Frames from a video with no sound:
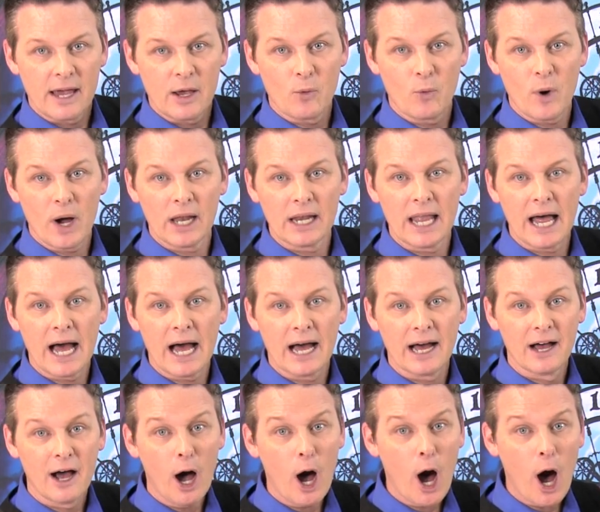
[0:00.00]

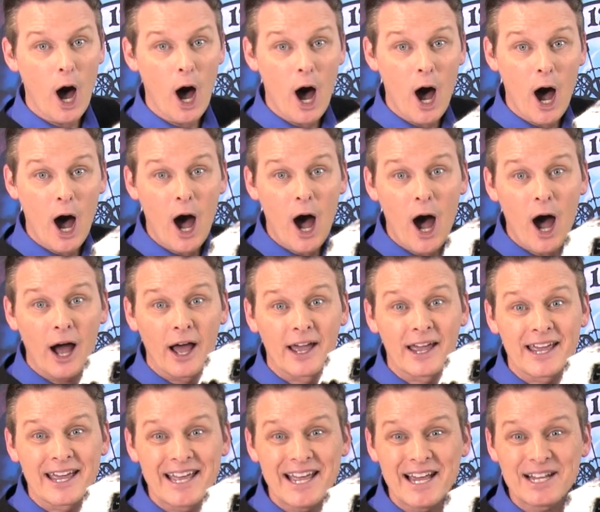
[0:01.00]
Voila. Oh,
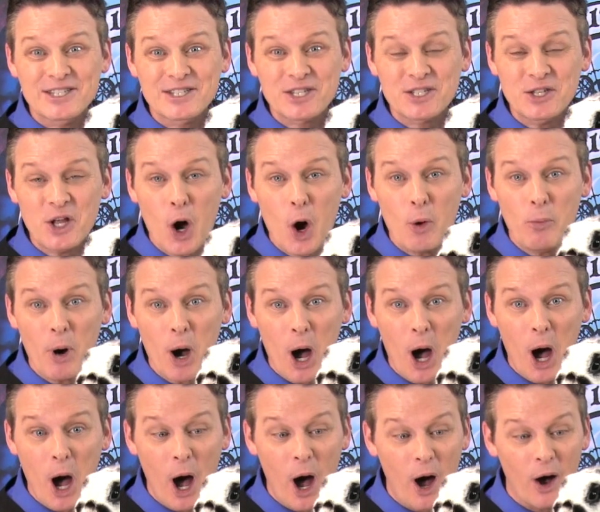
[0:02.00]
it's
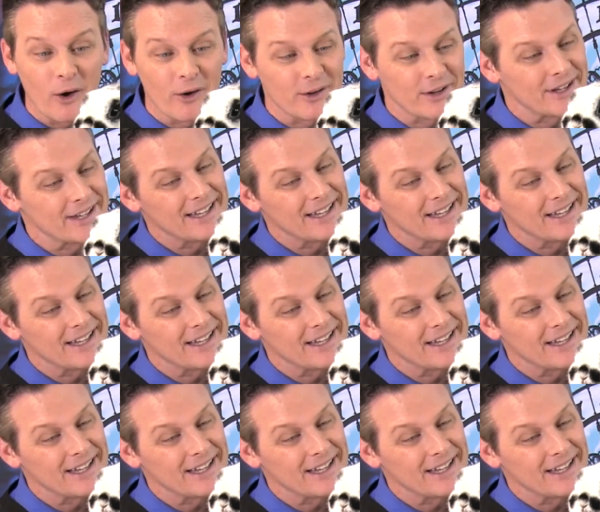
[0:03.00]
Snowball.